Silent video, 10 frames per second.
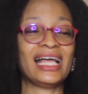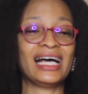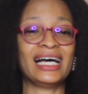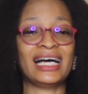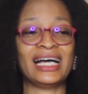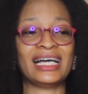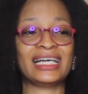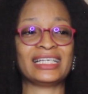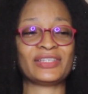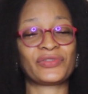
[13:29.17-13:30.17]

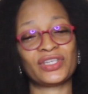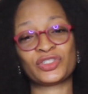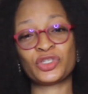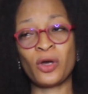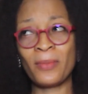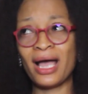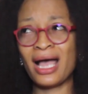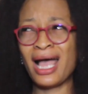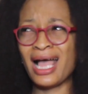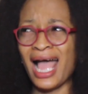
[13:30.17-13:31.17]

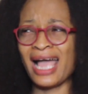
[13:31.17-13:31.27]
Chioma,